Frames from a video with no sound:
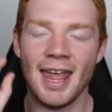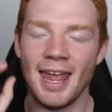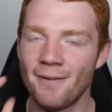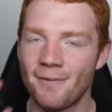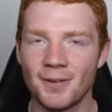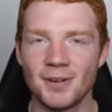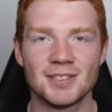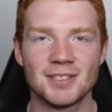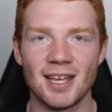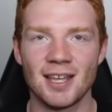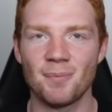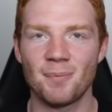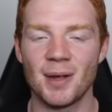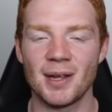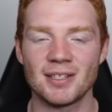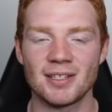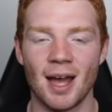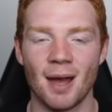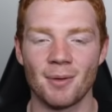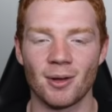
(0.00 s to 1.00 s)
If we see the
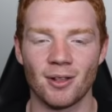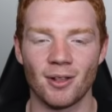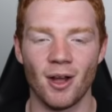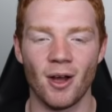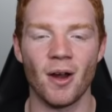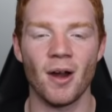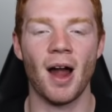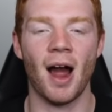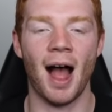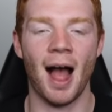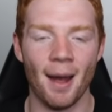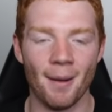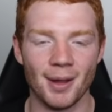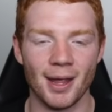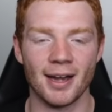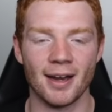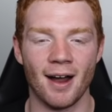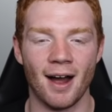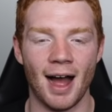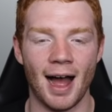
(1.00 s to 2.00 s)
pink diamond glow, I'm
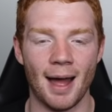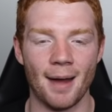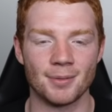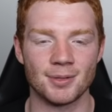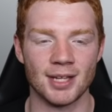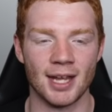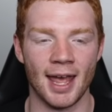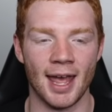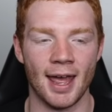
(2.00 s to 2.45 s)
getting hyped.